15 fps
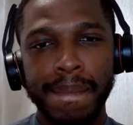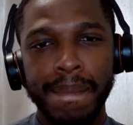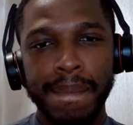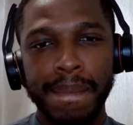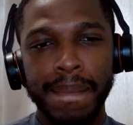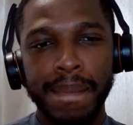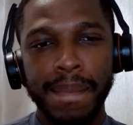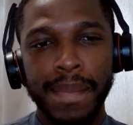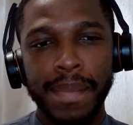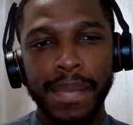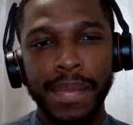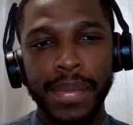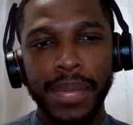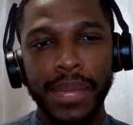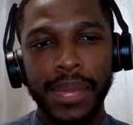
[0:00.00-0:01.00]

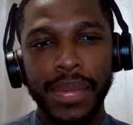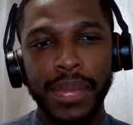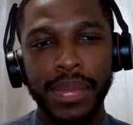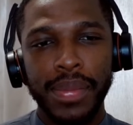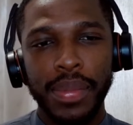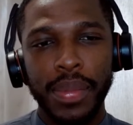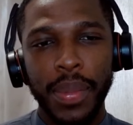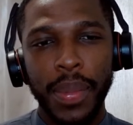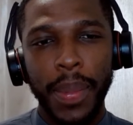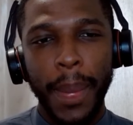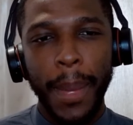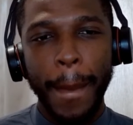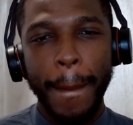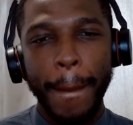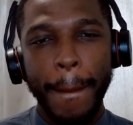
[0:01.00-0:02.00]

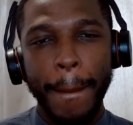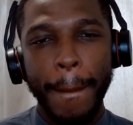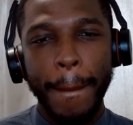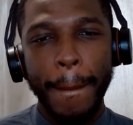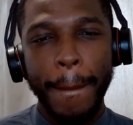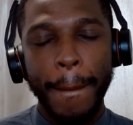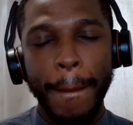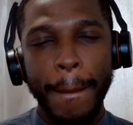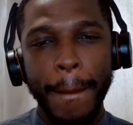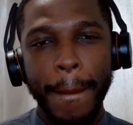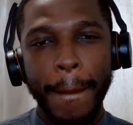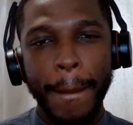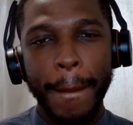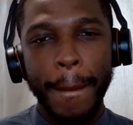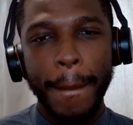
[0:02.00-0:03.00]

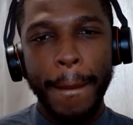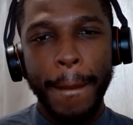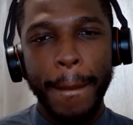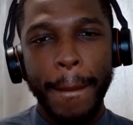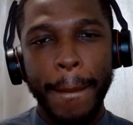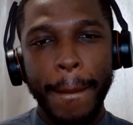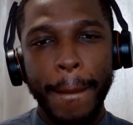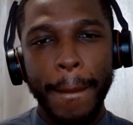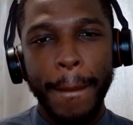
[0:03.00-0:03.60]
This person isn't speaking.